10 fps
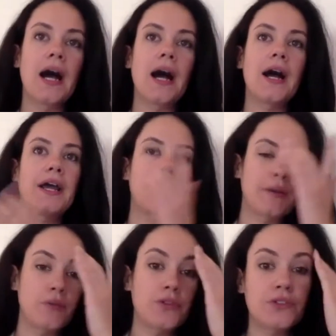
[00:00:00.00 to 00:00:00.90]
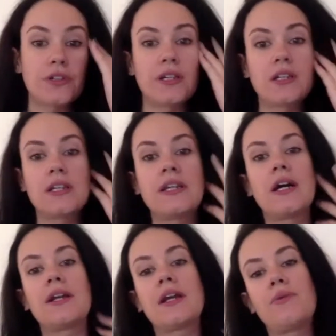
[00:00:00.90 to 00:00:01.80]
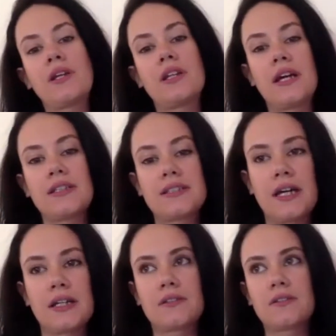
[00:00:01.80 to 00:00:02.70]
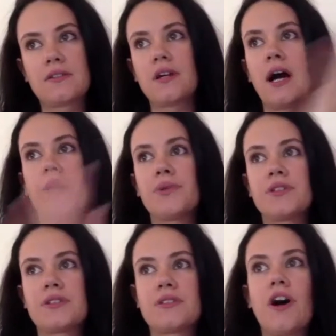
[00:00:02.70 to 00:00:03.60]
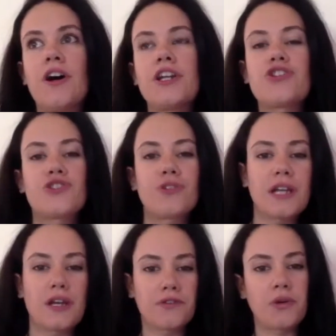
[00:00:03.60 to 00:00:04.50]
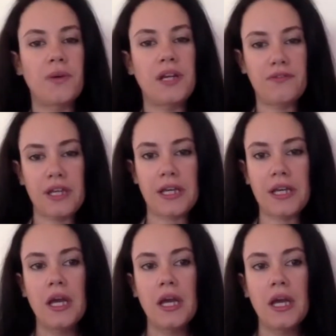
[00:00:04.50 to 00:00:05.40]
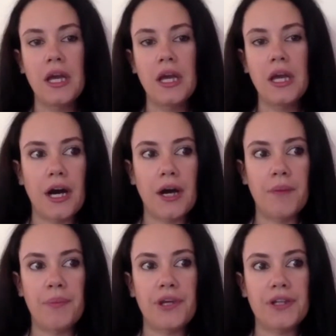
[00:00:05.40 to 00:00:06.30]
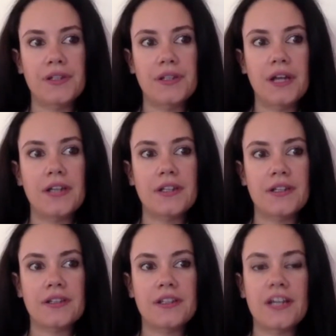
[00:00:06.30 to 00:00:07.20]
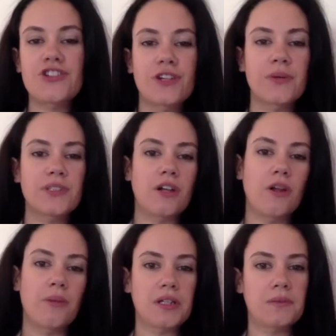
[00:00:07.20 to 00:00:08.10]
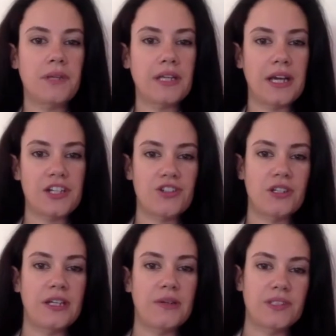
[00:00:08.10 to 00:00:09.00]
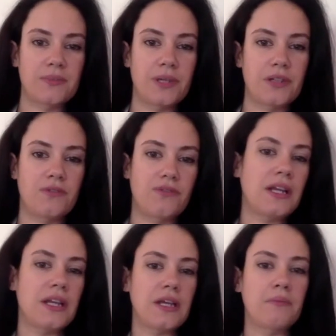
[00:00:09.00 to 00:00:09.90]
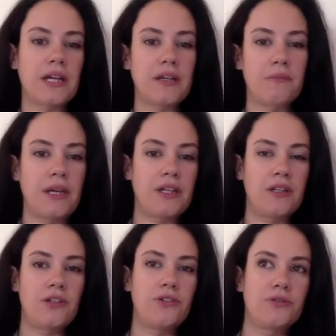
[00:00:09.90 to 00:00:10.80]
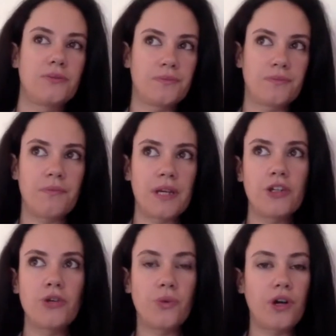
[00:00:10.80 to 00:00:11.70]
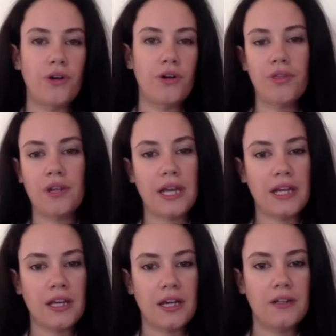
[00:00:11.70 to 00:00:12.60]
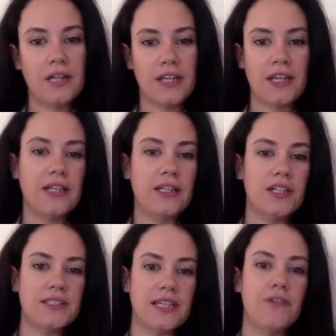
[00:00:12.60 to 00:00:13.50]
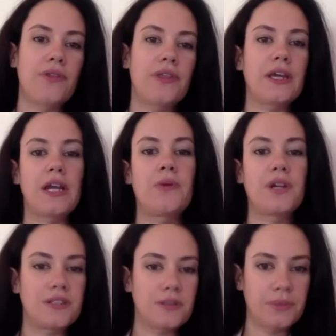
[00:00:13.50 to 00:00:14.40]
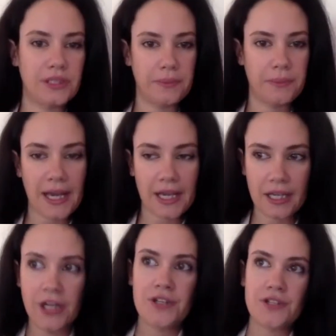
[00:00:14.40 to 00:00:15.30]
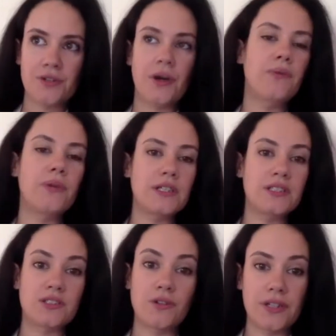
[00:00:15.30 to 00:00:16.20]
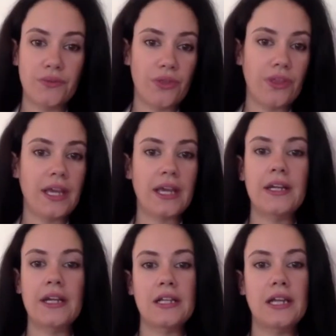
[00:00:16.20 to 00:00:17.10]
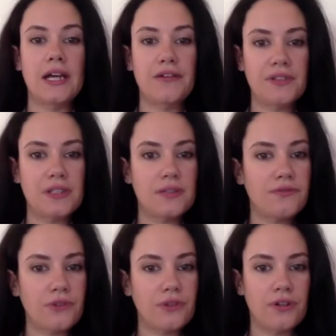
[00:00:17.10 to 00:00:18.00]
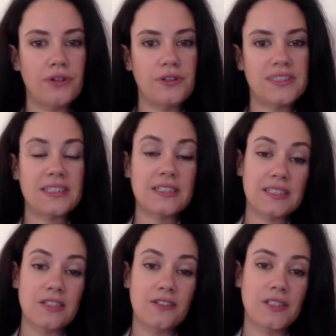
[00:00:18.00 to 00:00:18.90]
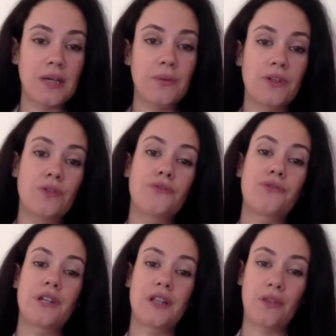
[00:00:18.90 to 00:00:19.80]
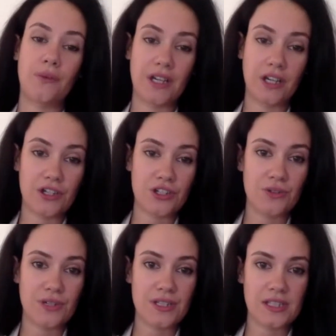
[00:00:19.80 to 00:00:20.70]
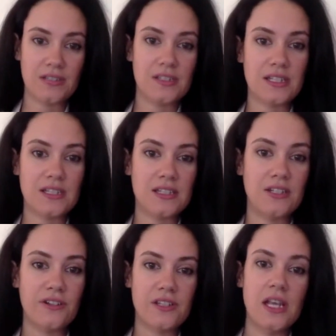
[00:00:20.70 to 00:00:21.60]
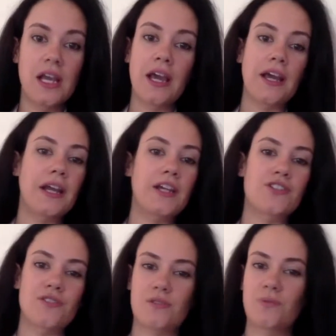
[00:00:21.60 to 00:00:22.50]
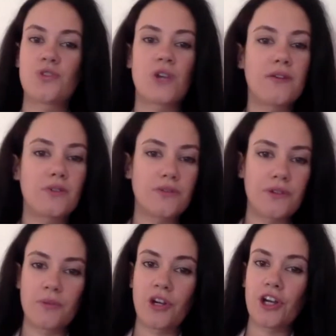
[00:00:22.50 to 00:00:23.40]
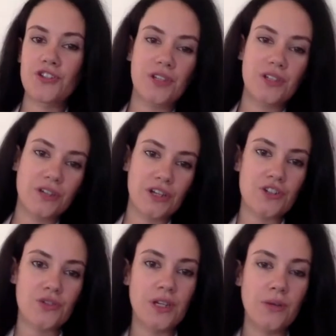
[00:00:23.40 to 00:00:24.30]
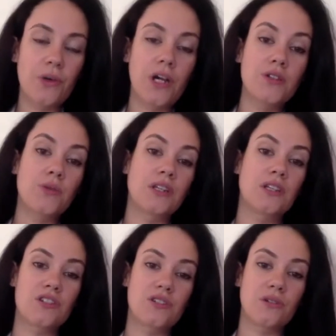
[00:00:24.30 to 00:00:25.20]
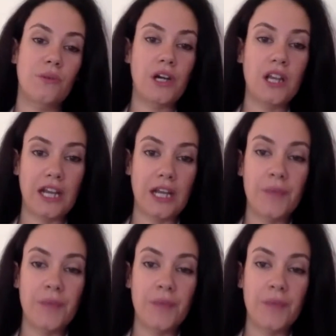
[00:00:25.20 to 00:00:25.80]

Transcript: And I moved to Italy and I realized that I was on a journey of grieving. And that journey was all about me, actually. It was about finding my new worth. Like I lost everything and I wanted to build it back. So I really sold everything and I left for 6 years. I went to 43 countries in 6 years and I just traveled from country to country while doing digital marketing,